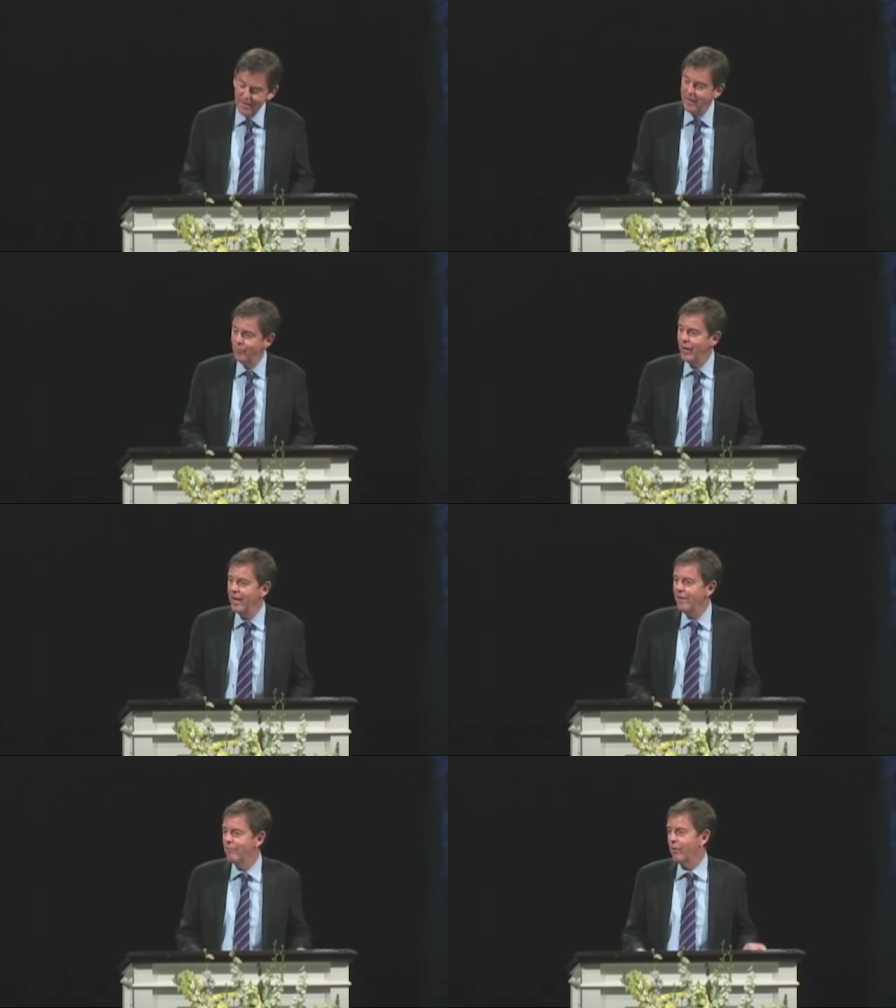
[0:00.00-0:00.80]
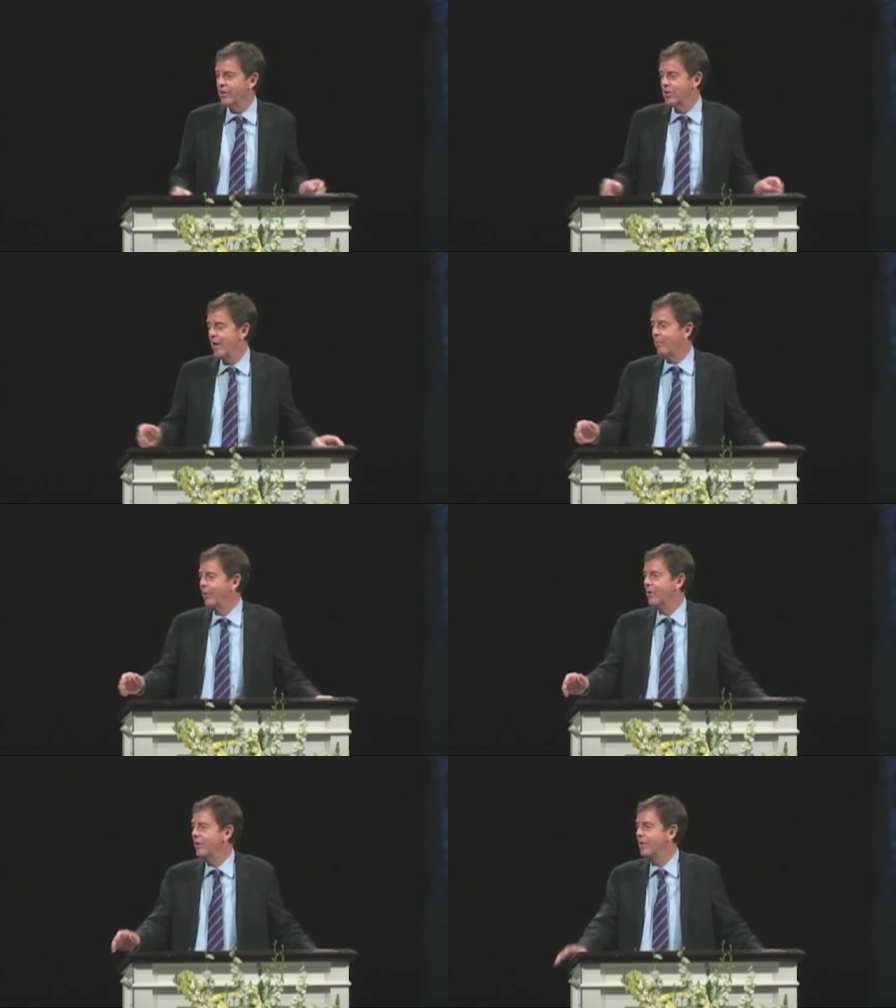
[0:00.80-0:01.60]
and waiting for a
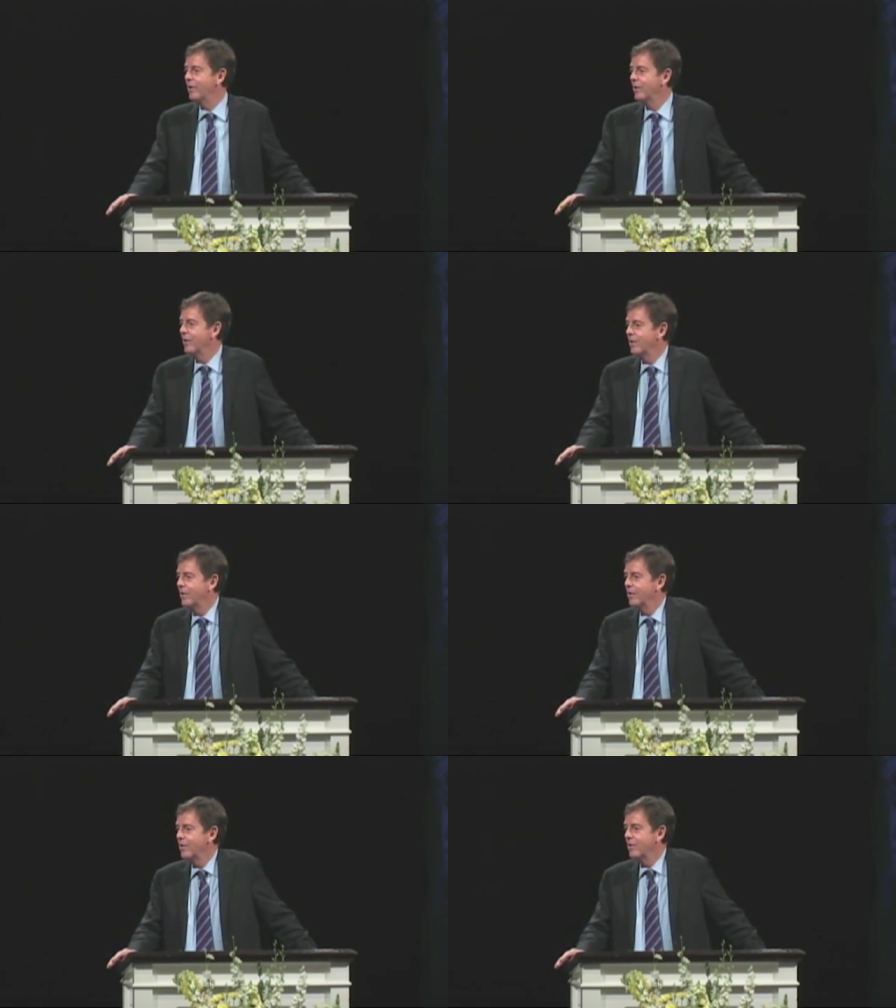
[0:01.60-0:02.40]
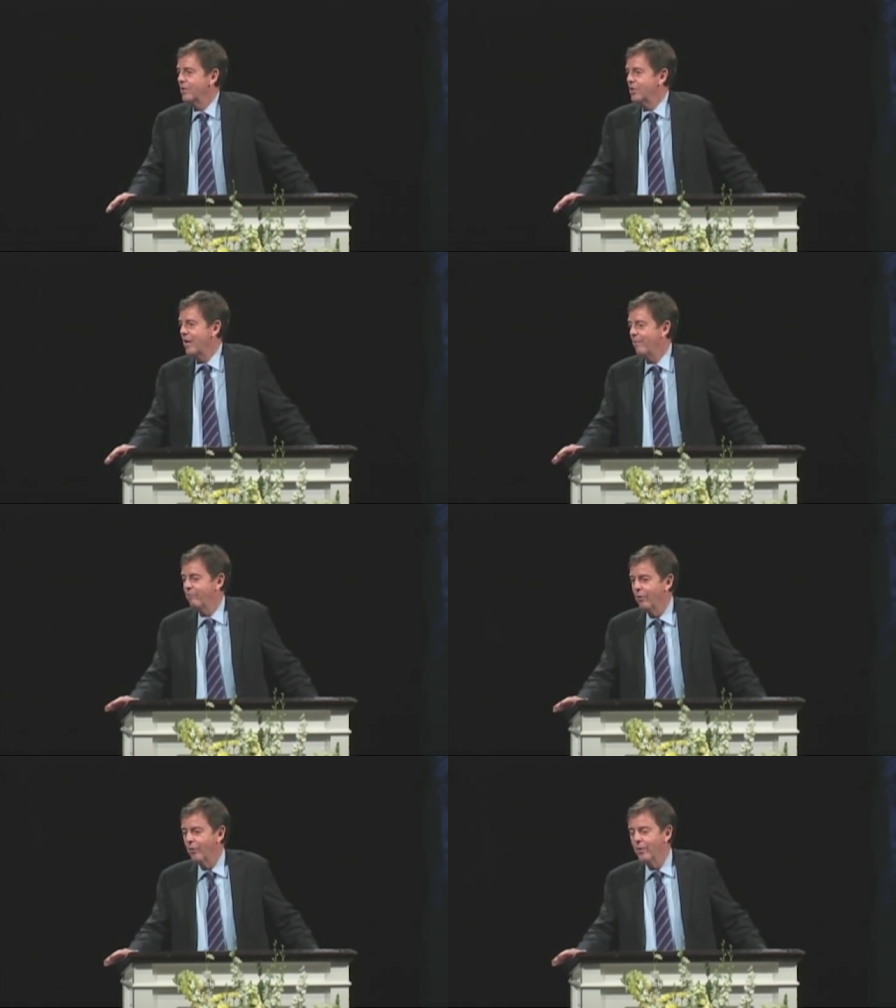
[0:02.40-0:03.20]
shepherd to step
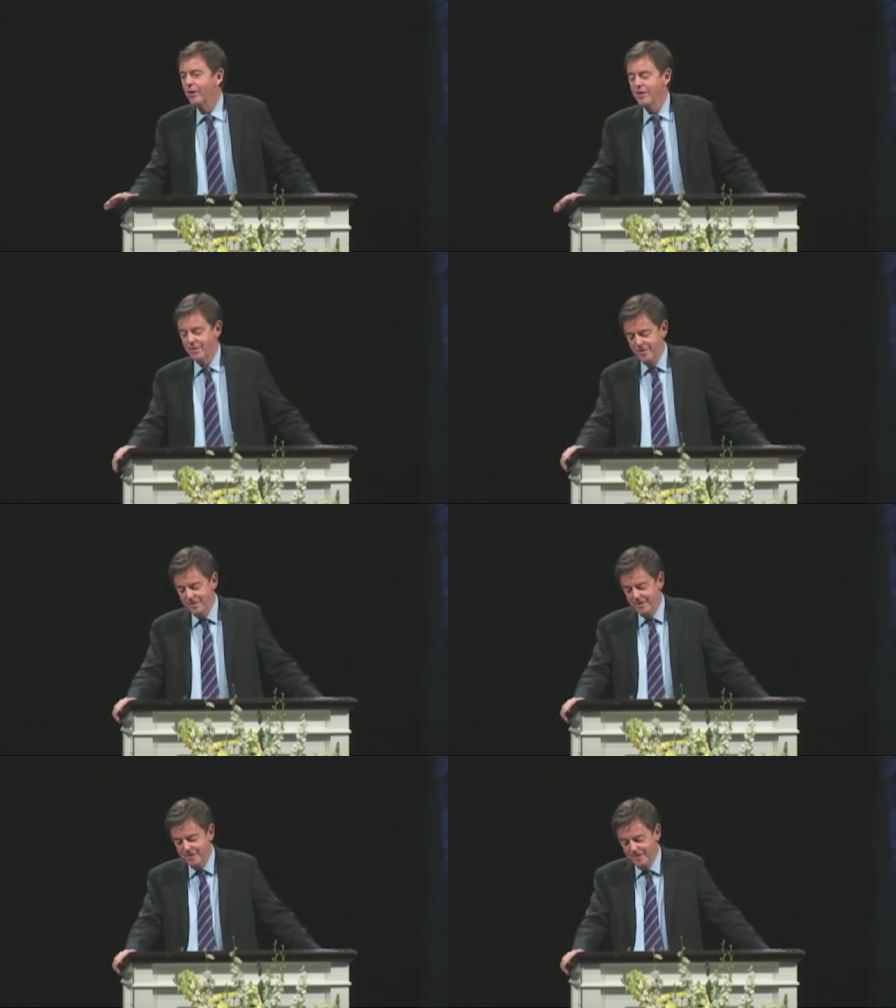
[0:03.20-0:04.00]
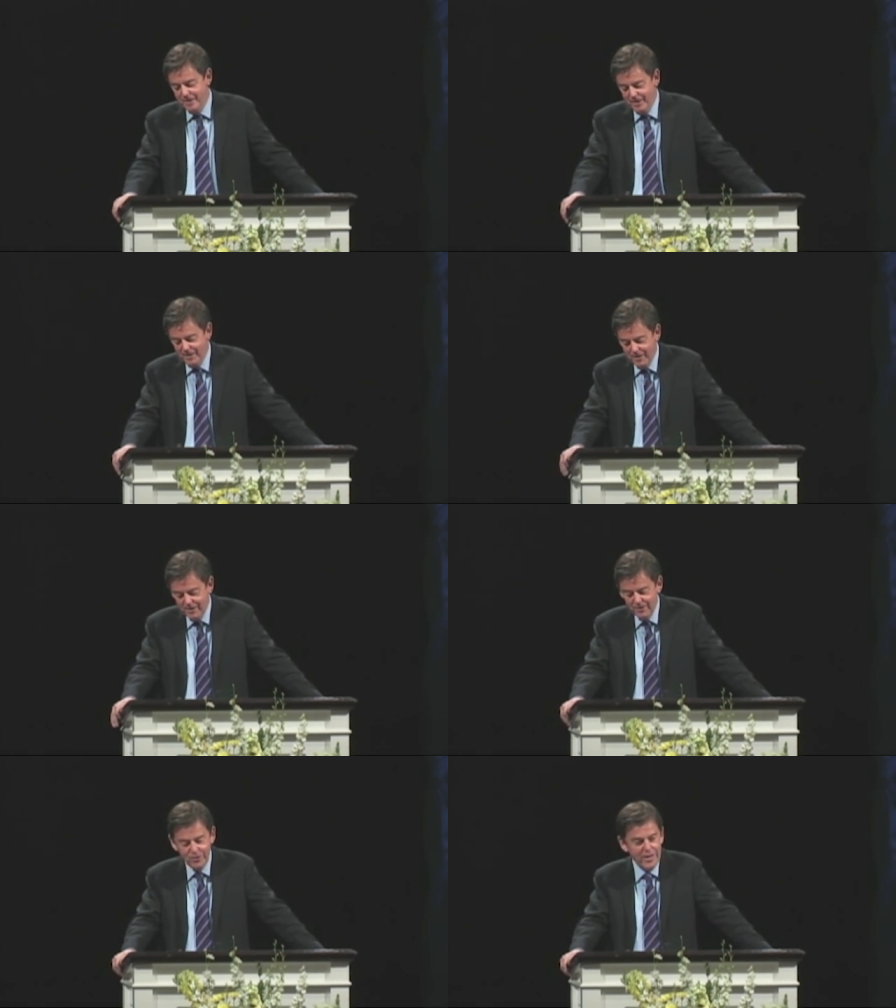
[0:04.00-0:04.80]
forward
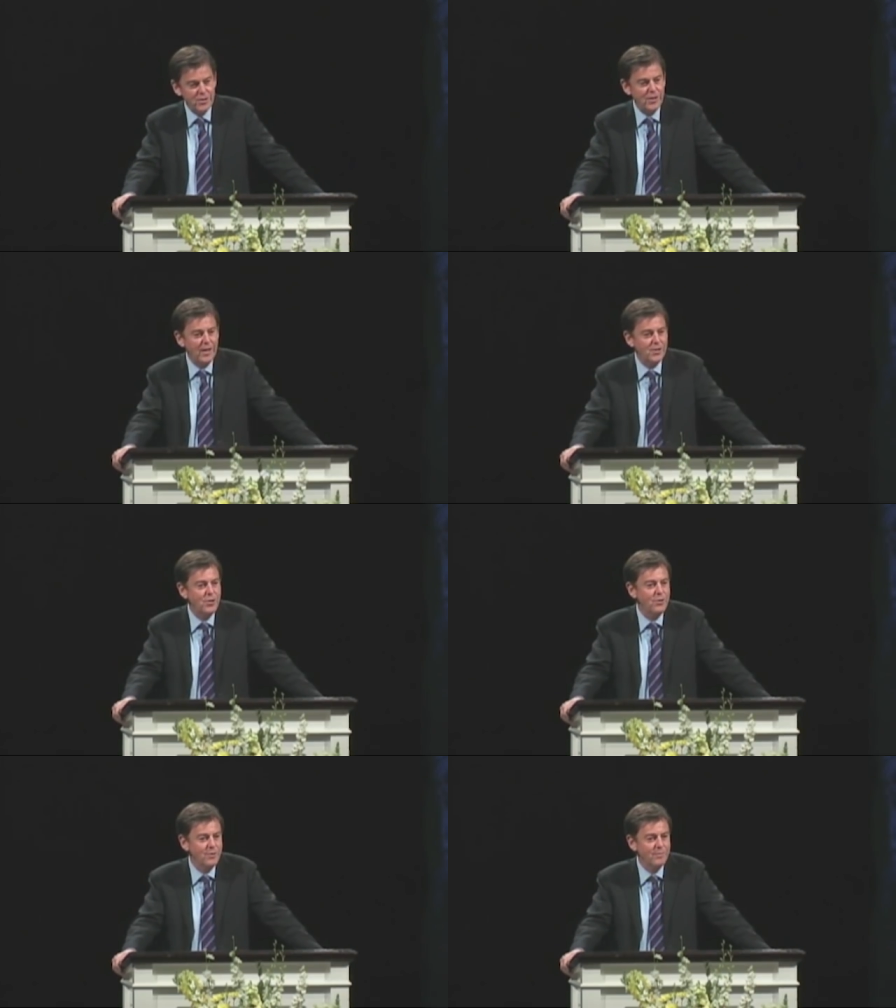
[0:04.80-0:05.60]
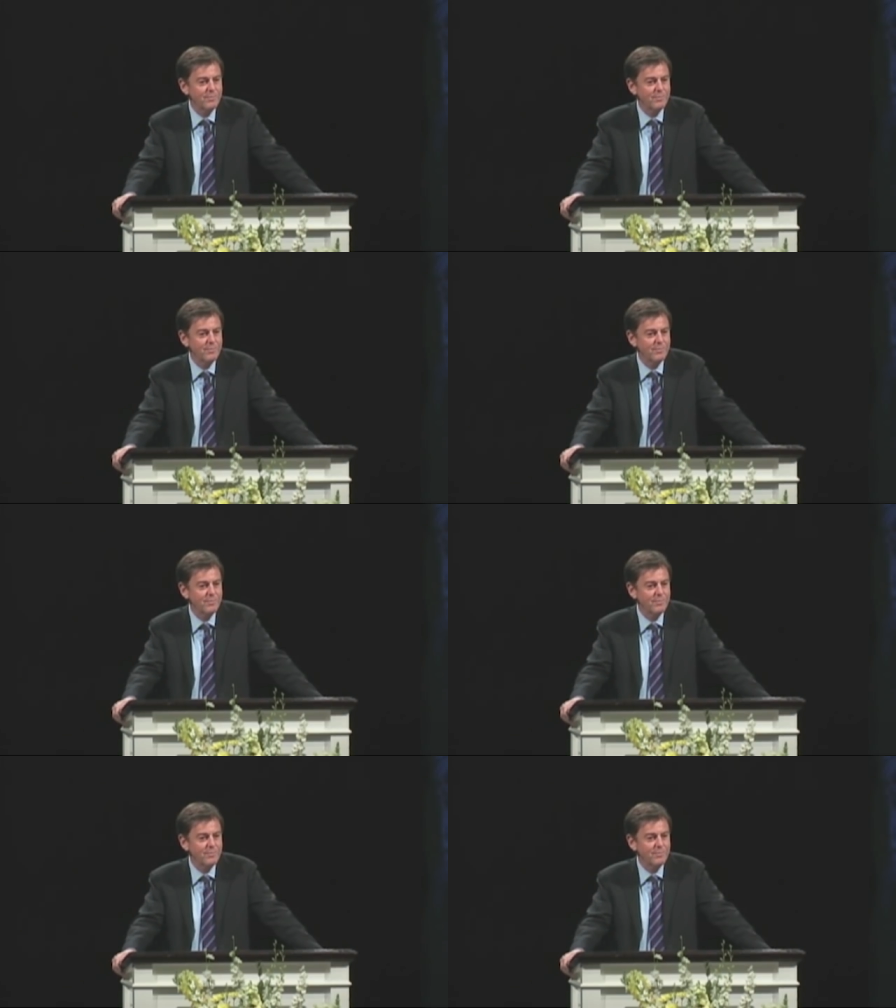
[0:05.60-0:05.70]
and address the issue?